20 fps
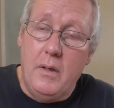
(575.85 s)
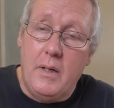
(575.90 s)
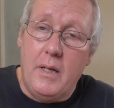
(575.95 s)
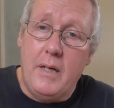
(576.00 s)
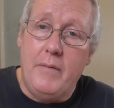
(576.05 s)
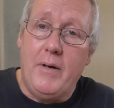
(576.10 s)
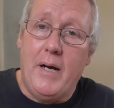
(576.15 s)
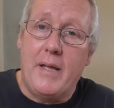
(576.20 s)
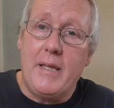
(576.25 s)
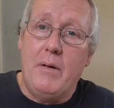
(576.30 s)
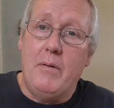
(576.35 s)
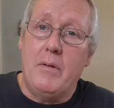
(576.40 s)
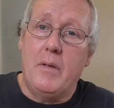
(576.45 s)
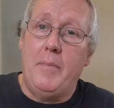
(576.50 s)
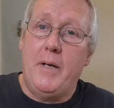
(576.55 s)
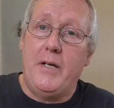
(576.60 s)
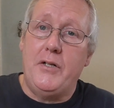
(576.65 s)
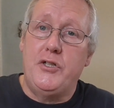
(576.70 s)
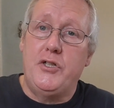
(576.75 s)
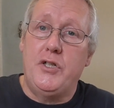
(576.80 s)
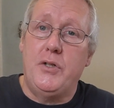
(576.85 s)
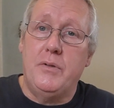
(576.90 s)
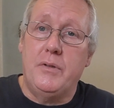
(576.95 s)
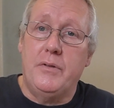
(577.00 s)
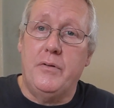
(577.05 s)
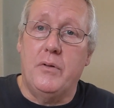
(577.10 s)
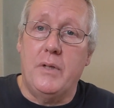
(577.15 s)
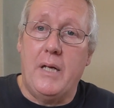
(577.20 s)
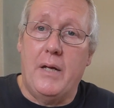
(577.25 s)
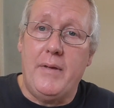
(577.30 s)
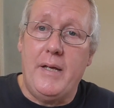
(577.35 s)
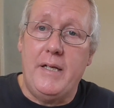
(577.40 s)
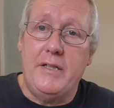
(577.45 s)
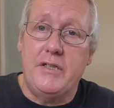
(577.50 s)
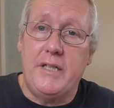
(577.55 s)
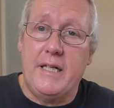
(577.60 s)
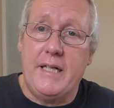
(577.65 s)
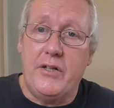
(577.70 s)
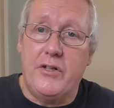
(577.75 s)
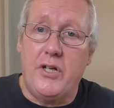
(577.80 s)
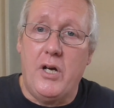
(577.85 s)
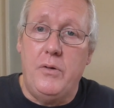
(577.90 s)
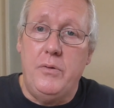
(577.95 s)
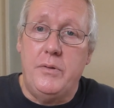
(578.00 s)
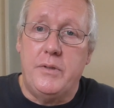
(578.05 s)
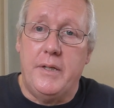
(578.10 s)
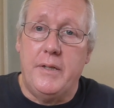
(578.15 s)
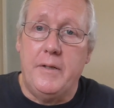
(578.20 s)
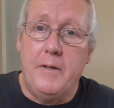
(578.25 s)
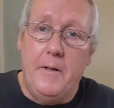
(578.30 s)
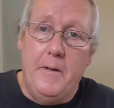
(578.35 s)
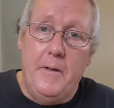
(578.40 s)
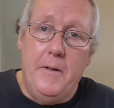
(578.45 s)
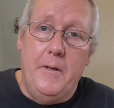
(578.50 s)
In fact, they were the best shooters of all. Now they're zinc coated,